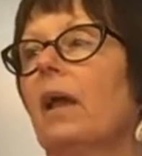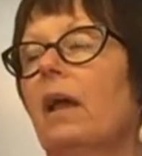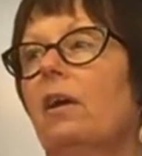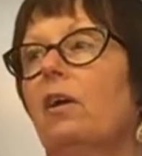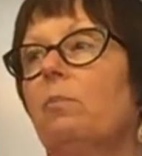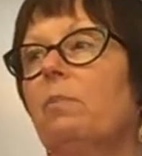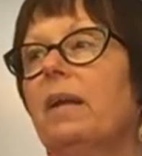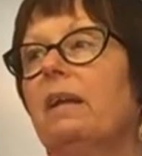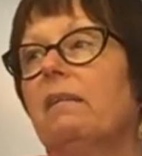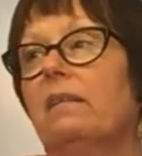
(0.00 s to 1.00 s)
It could
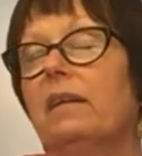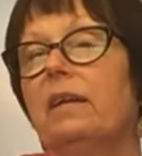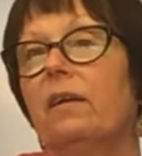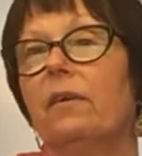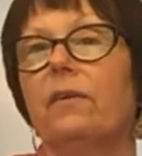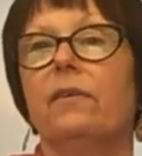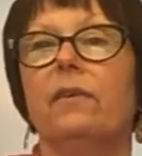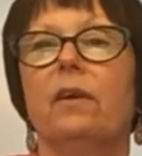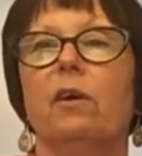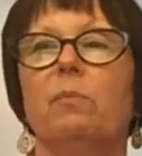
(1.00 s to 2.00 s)
be in liters.
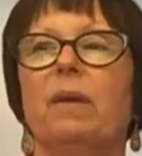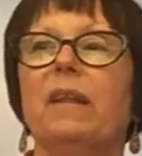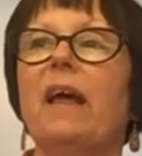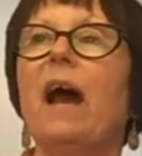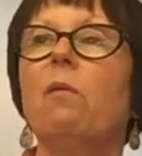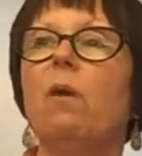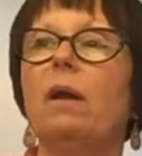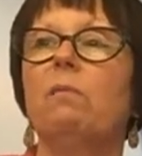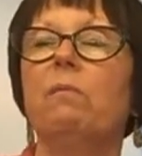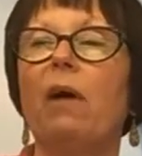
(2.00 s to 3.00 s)
It could be that
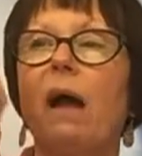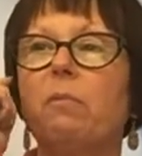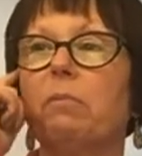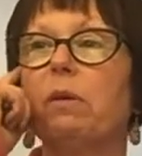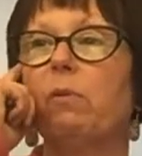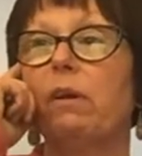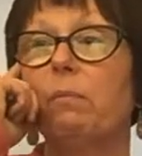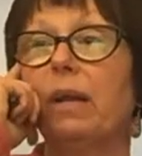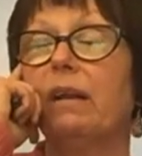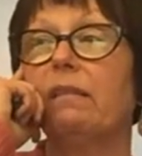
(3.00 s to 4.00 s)
one probably wouldn't
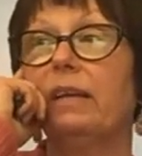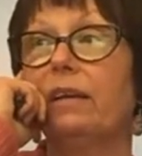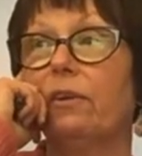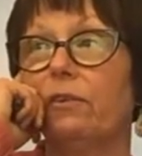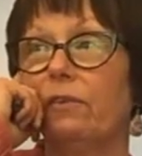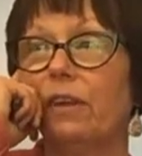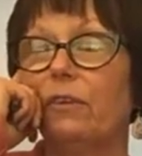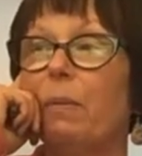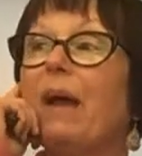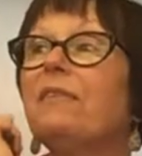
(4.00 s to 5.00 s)
have been in liters. It
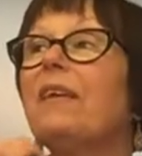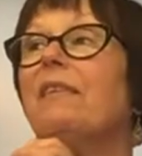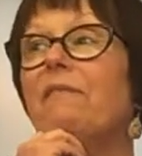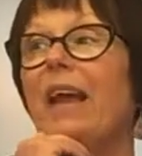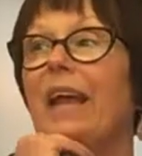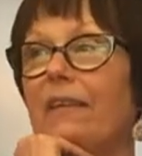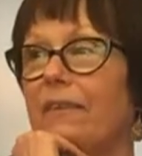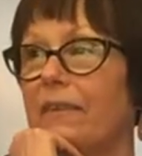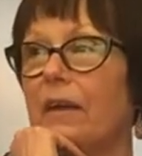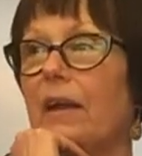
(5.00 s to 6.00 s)
depends on the base
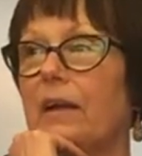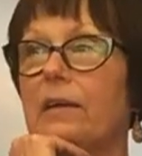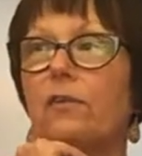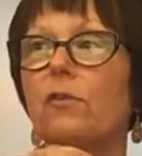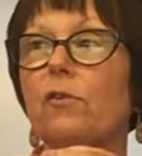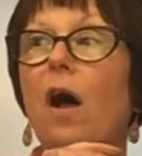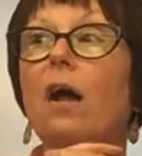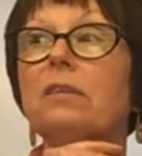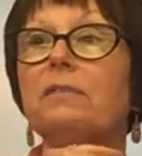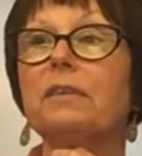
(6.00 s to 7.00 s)
because there's
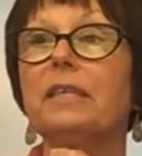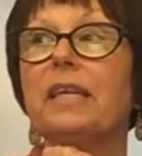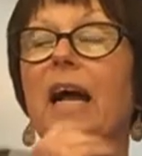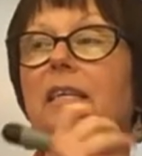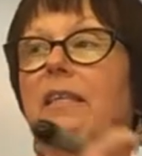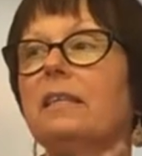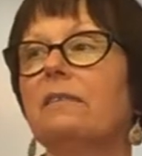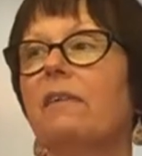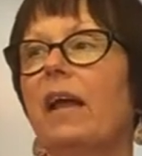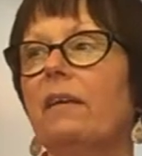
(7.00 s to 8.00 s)
all different sizes
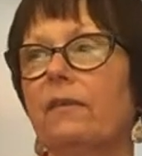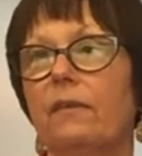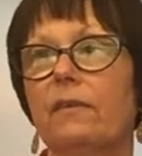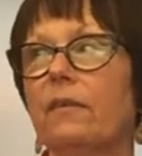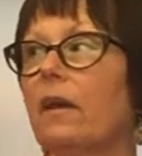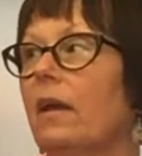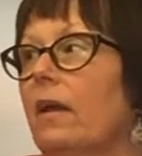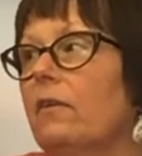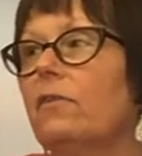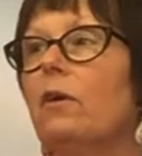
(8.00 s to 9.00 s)
of bases.
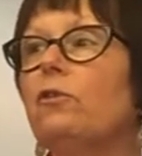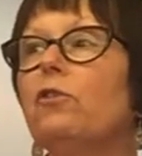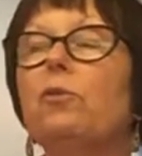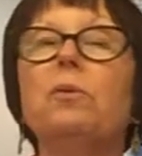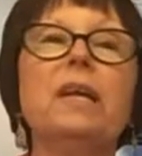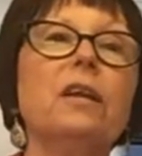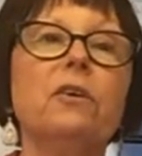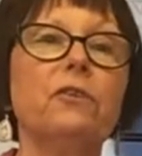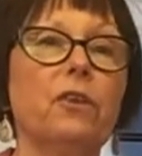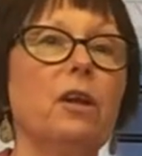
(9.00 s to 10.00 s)
So 2
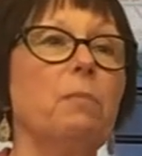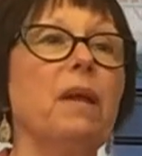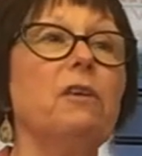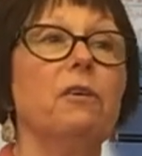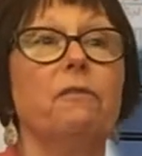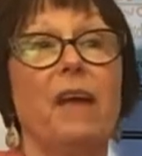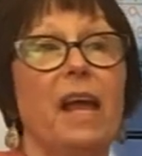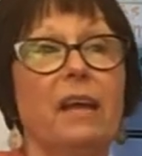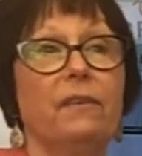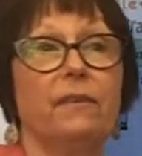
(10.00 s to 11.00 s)
liters could have been your
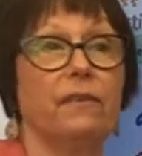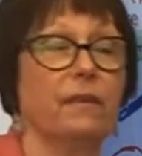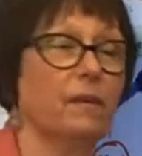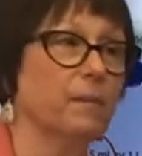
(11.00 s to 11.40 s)
base.